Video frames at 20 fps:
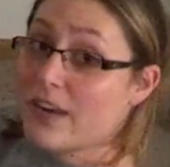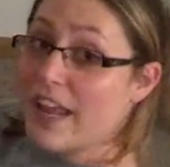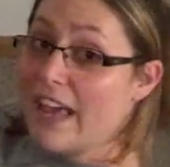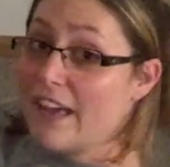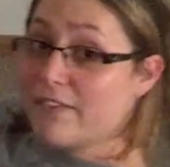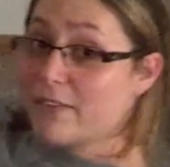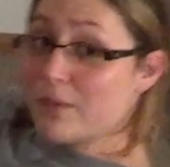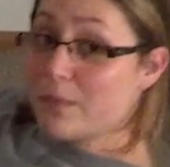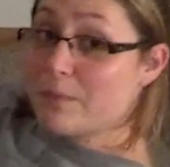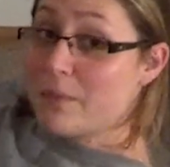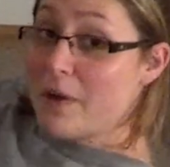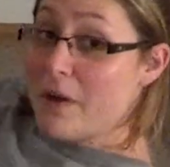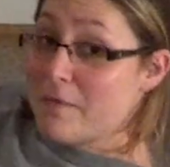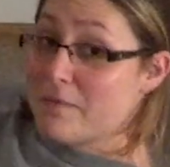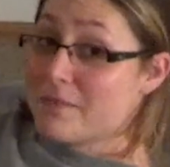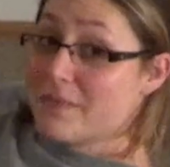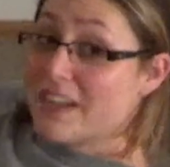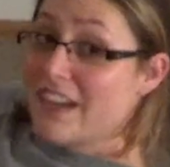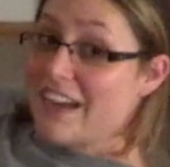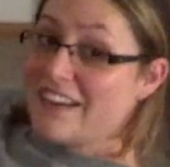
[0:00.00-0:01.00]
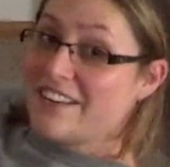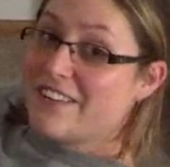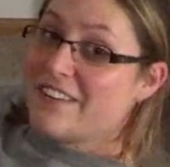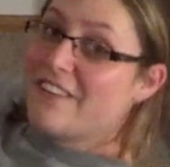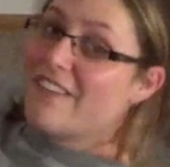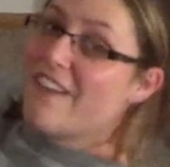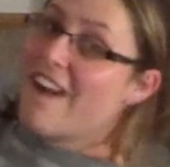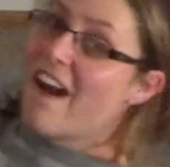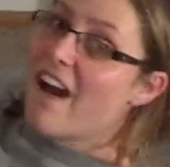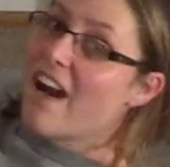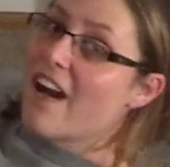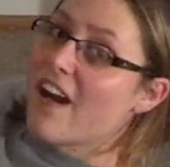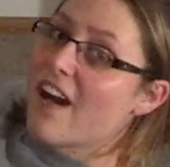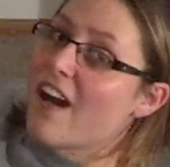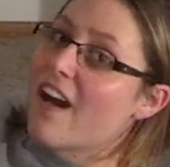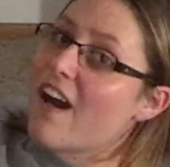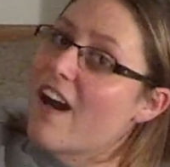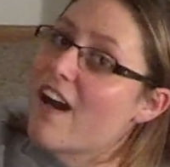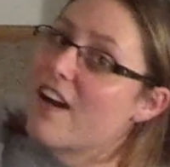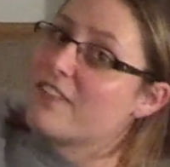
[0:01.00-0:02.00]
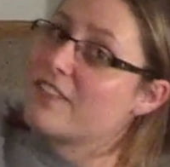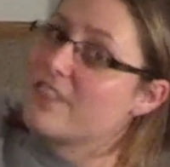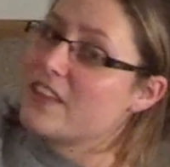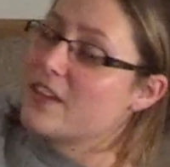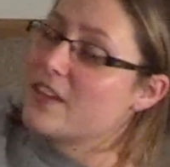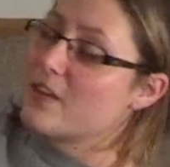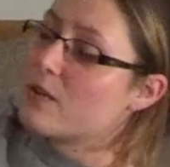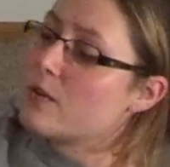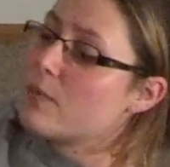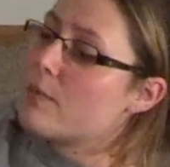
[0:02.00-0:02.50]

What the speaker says: to have your bum kind of off of the yoga